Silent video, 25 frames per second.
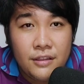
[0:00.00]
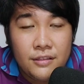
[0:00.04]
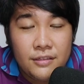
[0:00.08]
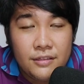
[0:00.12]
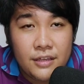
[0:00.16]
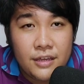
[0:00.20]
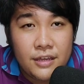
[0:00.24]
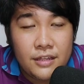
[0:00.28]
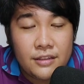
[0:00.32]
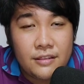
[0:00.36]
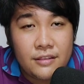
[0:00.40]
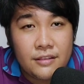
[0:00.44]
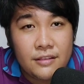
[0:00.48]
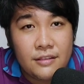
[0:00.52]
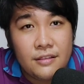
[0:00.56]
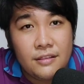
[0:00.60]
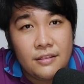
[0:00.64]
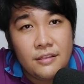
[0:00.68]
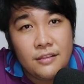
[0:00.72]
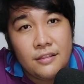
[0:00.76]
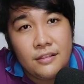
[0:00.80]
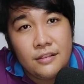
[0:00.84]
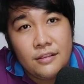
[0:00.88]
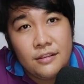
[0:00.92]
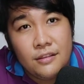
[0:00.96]
that
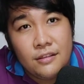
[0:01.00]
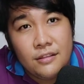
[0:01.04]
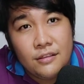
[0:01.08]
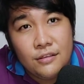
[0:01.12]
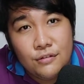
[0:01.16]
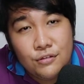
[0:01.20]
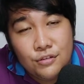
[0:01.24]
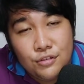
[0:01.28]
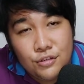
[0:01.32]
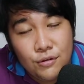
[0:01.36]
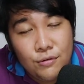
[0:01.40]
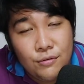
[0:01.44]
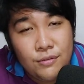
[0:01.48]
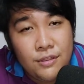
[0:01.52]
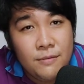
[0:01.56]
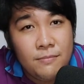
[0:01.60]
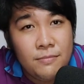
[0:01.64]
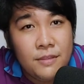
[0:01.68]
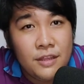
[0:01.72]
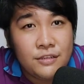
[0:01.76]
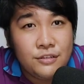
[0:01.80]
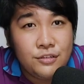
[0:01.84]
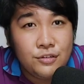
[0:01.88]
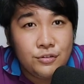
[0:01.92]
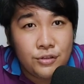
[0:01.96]
you show them
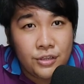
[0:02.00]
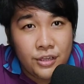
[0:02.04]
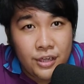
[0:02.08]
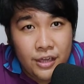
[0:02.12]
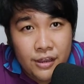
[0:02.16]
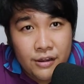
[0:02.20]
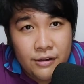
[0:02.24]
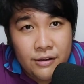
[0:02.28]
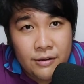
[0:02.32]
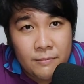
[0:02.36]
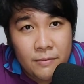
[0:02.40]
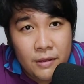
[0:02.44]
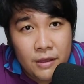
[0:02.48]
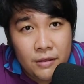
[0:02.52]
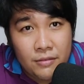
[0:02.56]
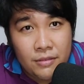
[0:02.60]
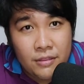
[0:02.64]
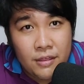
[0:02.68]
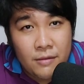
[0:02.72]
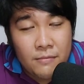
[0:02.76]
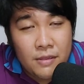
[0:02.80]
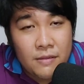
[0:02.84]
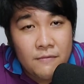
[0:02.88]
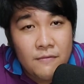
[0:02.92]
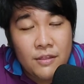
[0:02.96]
that you care about
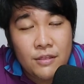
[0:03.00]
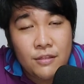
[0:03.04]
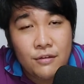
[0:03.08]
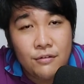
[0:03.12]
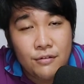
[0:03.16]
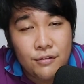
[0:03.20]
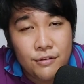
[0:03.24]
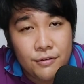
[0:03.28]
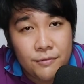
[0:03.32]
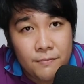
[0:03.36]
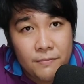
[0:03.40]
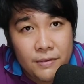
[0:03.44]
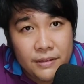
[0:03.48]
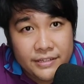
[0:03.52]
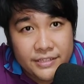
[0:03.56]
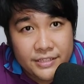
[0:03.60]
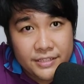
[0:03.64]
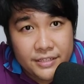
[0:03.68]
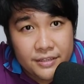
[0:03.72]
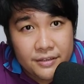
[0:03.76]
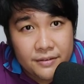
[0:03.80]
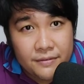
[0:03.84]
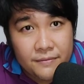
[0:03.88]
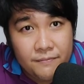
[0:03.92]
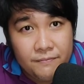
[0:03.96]
them, even though you're busy.
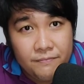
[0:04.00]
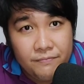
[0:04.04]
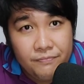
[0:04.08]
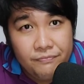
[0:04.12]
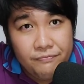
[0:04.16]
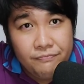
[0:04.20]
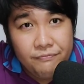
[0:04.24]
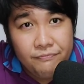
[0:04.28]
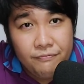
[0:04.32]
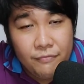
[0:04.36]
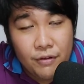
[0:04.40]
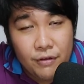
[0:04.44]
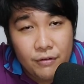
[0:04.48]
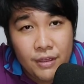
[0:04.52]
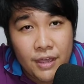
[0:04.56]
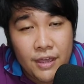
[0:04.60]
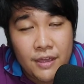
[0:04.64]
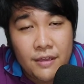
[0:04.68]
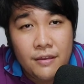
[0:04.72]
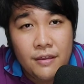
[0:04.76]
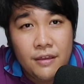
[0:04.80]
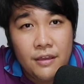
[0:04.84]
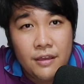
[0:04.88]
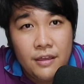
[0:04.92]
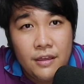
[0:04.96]

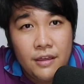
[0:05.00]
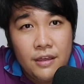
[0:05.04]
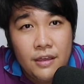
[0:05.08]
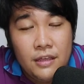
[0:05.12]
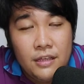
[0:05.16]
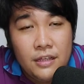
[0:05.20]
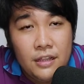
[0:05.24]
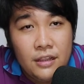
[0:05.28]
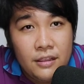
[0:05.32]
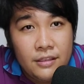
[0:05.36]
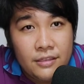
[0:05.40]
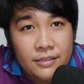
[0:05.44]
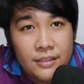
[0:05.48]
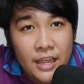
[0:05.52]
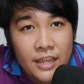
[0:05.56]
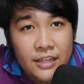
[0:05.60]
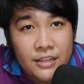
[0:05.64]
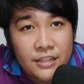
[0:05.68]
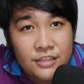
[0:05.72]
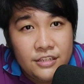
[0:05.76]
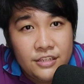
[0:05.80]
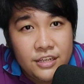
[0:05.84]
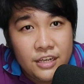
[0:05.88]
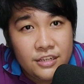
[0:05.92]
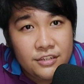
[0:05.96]
Okay?
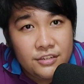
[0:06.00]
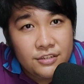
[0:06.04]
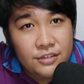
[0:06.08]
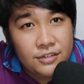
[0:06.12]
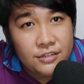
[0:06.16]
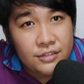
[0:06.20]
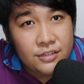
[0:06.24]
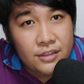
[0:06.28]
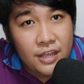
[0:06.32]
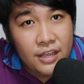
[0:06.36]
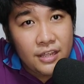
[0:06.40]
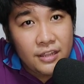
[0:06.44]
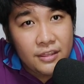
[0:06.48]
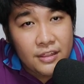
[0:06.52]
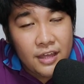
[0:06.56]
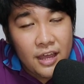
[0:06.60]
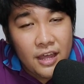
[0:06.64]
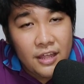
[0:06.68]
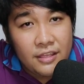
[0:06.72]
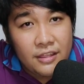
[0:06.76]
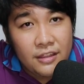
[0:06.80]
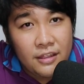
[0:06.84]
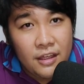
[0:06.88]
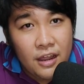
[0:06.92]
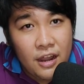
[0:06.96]
Tiny gestures like
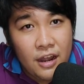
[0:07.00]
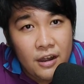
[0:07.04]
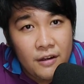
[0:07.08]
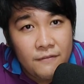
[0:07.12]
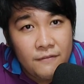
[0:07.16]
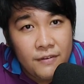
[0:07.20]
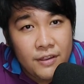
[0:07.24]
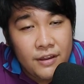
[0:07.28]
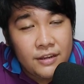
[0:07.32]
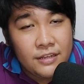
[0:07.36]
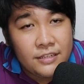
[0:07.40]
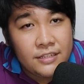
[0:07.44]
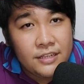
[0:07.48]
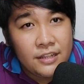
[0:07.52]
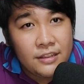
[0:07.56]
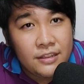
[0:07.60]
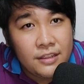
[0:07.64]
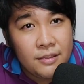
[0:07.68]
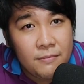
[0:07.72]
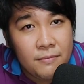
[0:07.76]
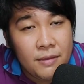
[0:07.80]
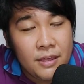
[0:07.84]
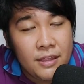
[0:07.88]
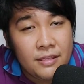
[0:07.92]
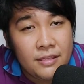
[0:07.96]
that are very
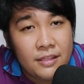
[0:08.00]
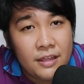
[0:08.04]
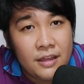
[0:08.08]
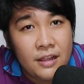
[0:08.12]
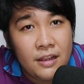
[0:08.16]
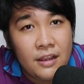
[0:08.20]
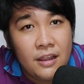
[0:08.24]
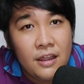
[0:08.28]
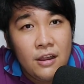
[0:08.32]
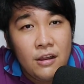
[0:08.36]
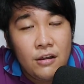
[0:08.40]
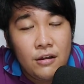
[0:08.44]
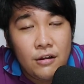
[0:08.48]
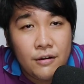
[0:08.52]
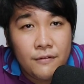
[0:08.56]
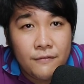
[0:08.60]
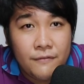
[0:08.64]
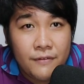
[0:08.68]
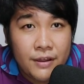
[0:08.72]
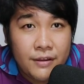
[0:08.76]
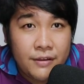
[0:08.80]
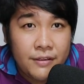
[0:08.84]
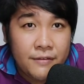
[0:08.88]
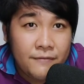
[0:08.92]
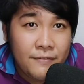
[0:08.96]
sentimental or
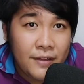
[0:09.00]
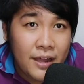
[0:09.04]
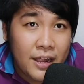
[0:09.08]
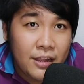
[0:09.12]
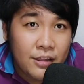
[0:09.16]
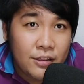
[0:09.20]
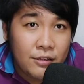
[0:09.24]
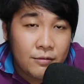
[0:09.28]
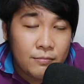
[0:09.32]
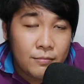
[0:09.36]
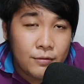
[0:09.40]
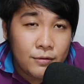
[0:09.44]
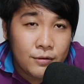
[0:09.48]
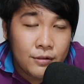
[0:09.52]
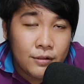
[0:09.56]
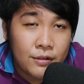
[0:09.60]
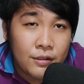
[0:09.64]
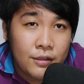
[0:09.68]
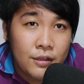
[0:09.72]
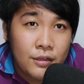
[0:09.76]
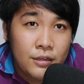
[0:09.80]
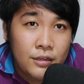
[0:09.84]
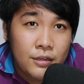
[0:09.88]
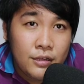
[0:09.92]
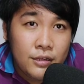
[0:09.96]
very valuable
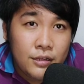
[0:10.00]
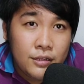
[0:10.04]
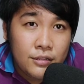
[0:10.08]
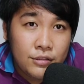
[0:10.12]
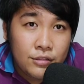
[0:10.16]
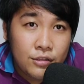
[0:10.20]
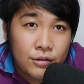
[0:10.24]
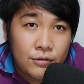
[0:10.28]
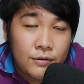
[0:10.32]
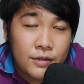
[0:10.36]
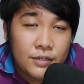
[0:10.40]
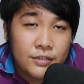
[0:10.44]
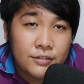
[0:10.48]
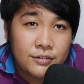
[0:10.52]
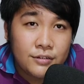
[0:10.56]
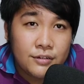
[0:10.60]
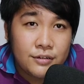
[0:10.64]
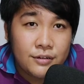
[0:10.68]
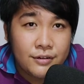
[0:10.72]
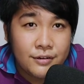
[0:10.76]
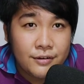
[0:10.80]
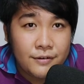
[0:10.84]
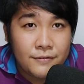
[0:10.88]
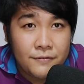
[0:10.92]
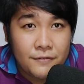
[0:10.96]
towards your
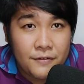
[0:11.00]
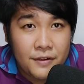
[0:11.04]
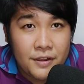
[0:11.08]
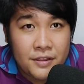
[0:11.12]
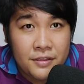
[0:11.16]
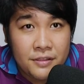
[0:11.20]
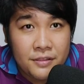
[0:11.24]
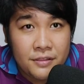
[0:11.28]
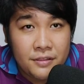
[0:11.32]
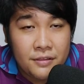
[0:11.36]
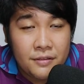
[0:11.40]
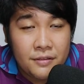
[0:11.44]
girlfriend